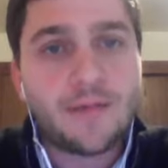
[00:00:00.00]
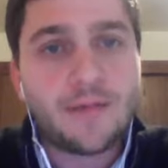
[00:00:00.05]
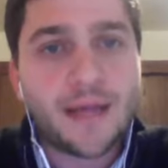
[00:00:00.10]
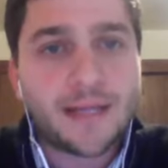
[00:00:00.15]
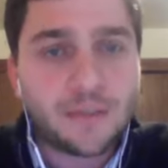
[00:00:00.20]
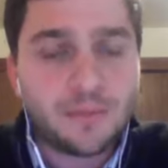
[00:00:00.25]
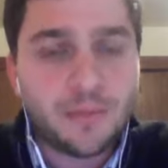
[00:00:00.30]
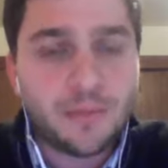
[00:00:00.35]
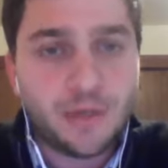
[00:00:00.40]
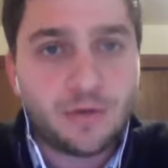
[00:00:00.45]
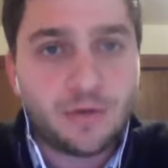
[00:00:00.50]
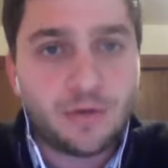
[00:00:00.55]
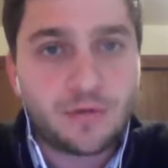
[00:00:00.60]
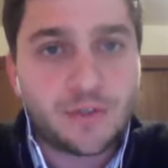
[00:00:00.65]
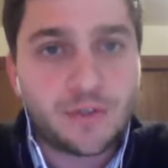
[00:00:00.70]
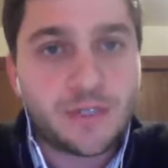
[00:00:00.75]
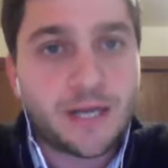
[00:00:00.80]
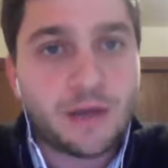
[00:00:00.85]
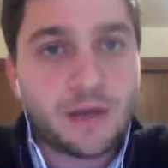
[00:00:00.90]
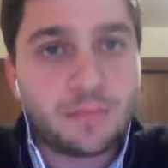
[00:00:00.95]
that to be
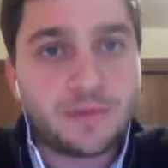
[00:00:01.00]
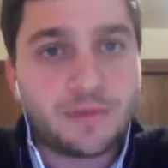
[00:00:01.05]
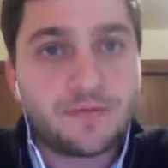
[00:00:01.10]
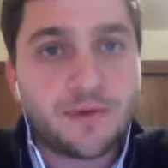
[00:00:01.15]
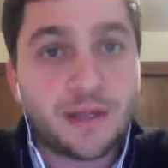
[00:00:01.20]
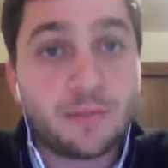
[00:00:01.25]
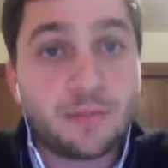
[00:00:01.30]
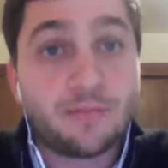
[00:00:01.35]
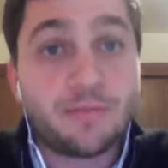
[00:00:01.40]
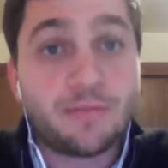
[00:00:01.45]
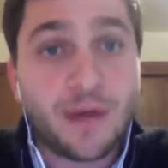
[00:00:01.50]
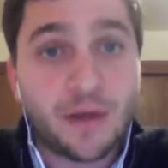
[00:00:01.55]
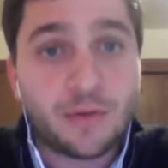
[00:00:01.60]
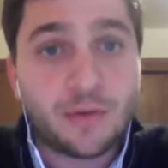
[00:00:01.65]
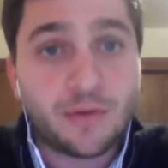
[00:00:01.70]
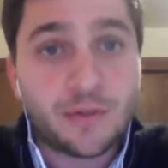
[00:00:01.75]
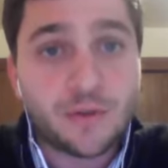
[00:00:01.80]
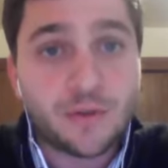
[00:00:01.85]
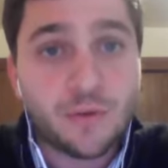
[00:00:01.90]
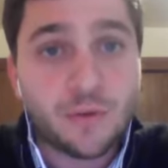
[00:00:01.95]
used to help develop
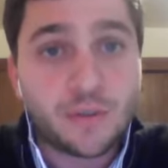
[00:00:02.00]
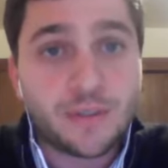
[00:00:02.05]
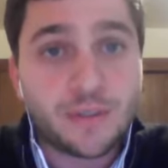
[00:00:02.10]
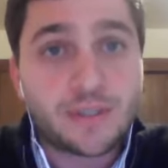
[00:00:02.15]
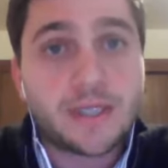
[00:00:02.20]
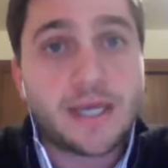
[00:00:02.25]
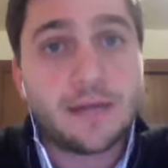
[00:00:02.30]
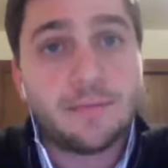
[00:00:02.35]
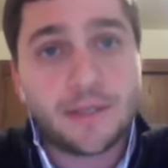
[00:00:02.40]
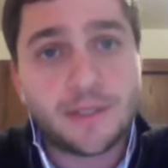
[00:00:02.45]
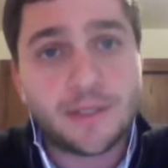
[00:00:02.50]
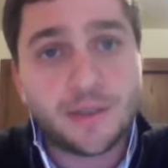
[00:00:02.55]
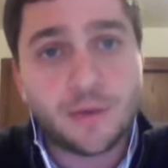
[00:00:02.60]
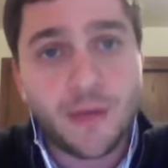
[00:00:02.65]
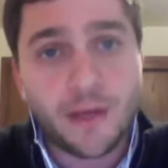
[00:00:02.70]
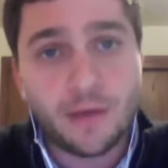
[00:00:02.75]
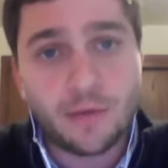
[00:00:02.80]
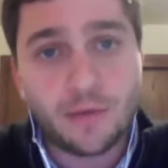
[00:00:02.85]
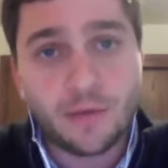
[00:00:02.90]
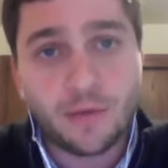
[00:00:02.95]
veterans courts and mental
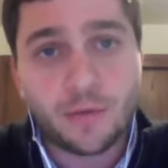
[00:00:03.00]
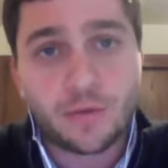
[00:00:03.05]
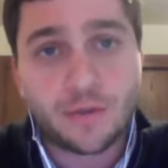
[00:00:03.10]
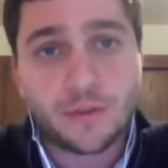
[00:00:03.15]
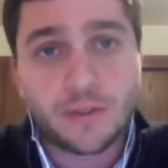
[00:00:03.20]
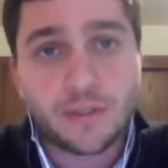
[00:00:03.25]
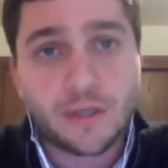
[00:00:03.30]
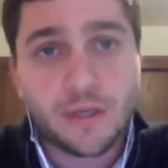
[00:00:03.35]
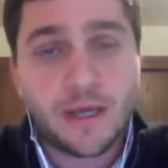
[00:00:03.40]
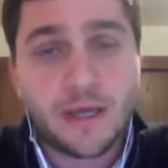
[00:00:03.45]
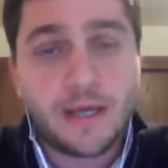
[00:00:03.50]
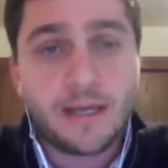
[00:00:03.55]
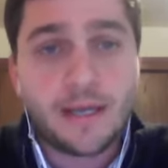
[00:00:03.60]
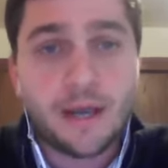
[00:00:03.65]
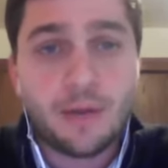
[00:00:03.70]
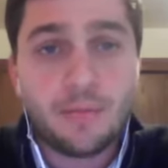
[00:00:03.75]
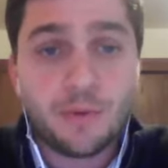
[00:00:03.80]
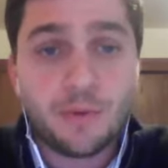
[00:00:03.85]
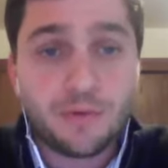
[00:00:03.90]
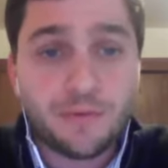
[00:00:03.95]
health courts.
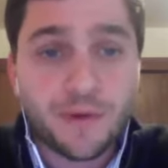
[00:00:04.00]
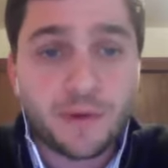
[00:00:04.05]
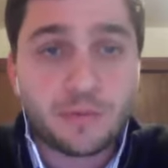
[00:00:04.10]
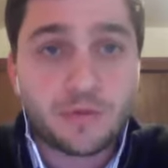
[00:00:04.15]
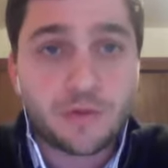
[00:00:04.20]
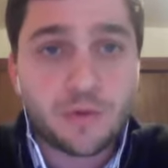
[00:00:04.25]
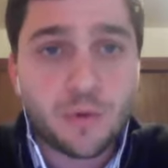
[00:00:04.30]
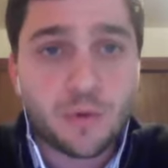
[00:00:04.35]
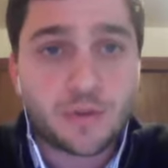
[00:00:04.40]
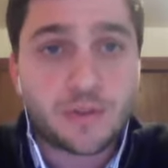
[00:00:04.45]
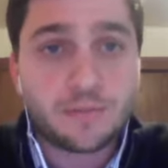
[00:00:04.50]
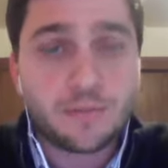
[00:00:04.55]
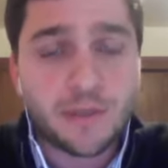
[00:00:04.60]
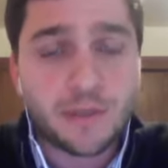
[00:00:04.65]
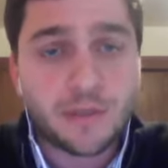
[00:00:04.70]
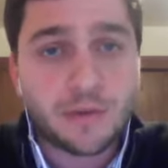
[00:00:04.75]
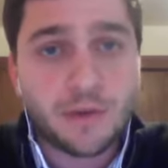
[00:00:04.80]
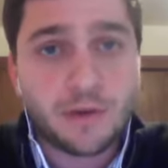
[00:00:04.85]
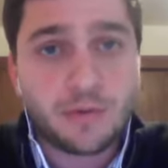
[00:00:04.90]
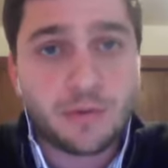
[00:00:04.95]
Now, both veterans courts and
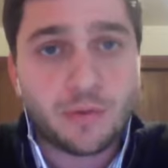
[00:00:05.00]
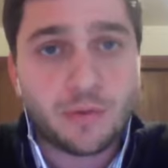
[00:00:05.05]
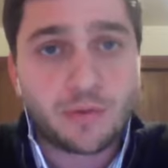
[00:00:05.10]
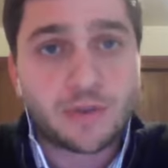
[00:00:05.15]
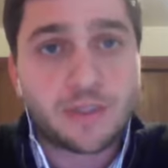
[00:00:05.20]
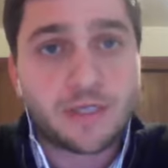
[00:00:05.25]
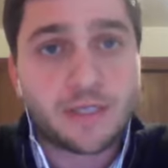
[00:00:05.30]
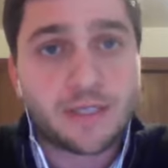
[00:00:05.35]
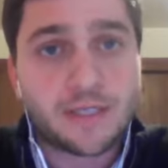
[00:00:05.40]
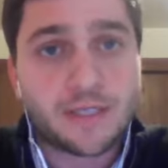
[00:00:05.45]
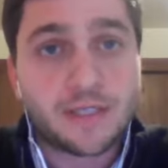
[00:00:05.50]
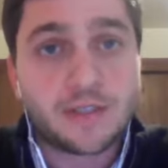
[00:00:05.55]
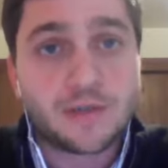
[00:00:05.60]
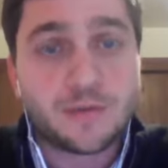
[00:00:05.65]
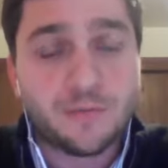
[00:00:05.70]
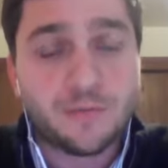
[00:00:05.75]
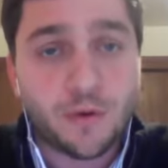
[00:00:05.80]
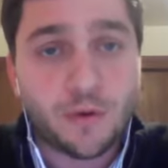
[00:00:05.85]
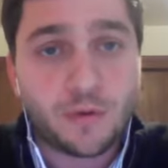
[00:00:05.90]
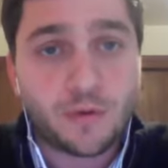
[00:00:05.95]
mental health courts can
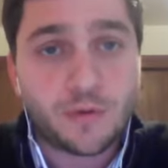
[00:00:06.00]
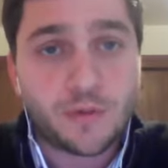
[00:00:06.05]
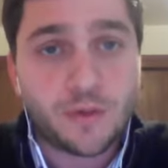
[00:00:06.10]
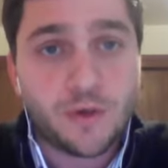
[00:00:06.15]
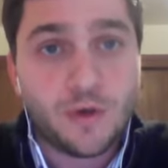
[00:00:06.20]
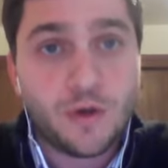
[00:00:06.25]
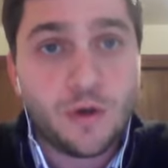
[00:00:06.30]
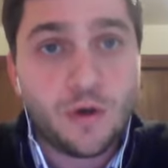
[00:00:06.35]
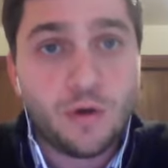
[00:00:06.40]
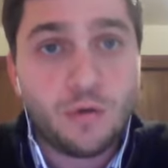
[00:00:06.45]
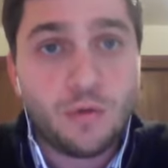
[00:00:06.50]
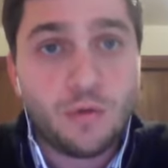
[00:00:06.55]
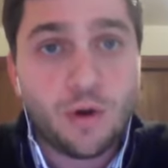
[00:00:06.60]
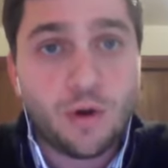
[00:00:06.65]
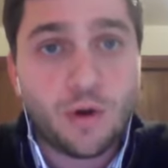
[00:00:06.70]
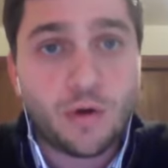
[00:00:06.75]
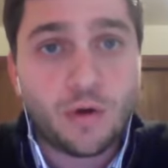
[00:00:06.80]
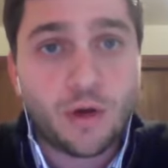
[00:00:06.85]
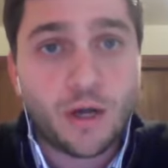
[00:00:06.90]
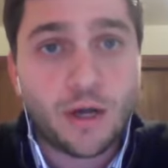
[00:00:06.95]
assist folks who
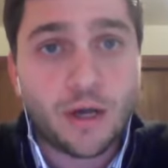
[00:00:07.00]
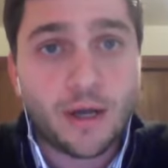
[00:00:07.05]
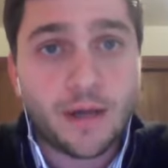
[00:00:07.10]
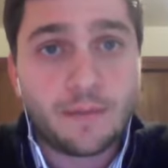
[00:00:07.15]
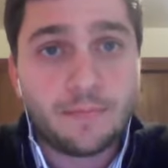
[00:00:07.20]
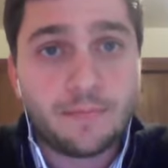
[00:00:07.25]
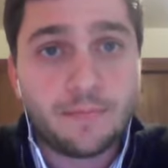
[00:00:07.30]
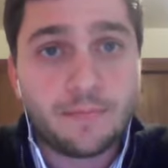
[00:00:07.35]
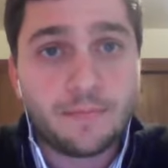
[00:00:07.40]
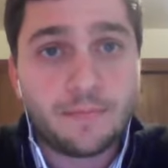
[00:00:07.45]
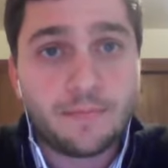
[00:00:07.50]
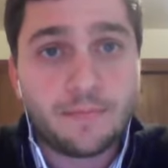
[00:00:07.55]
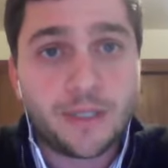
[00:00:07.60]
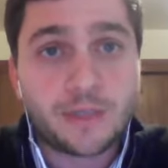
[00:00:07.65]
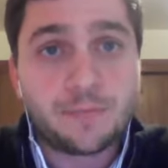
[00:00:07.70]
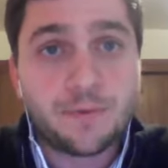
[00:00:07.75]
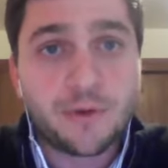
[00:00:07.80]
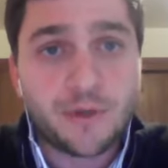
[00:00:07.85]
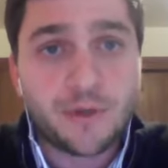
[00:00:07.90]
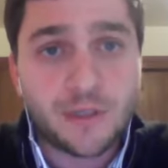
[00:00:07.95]
are
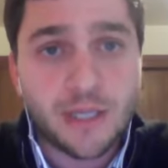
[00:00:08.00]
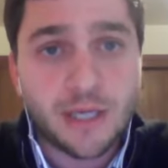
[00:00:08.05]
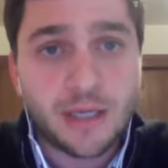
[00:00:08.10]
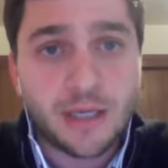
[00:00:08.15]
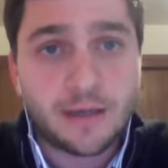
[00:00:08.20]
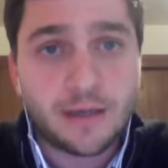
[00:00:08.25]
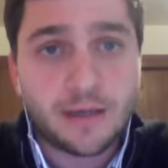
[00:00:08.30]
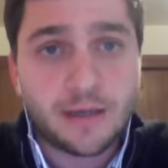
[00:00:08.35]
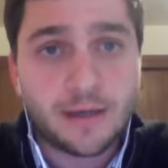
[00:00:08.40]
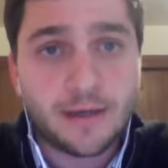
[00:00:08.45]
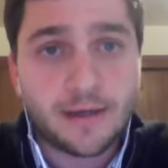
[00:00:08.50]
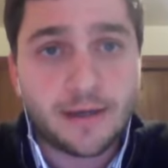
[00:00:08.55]
experiencing